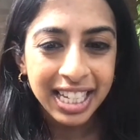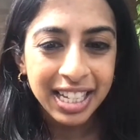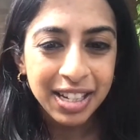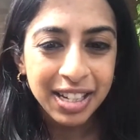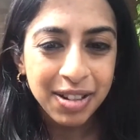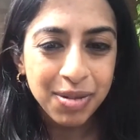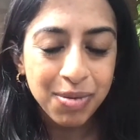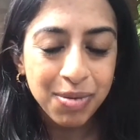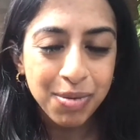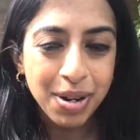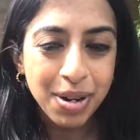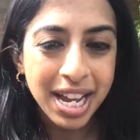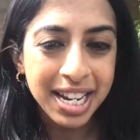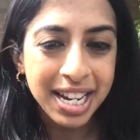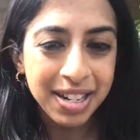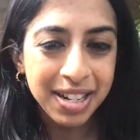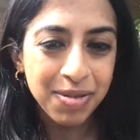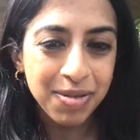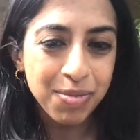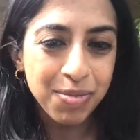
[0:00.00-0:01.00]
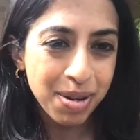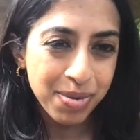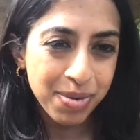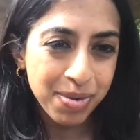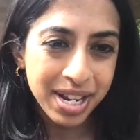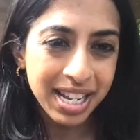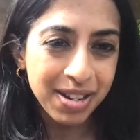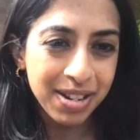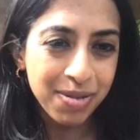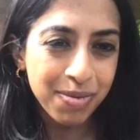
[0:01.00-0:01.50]
when
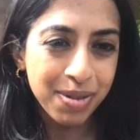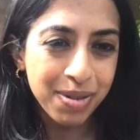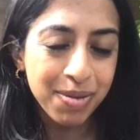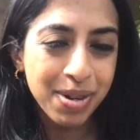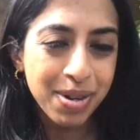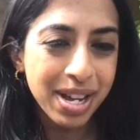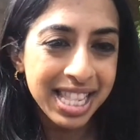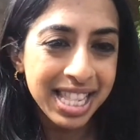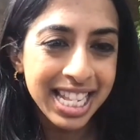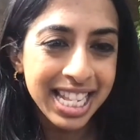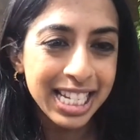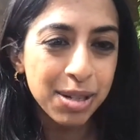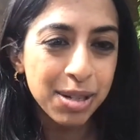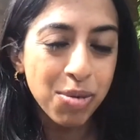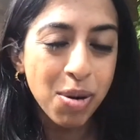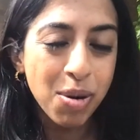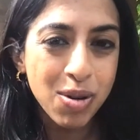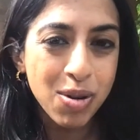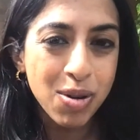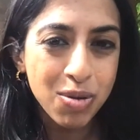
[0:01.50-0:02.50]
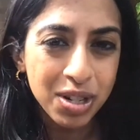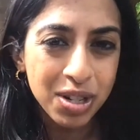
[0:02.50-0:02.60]
this is what we're called to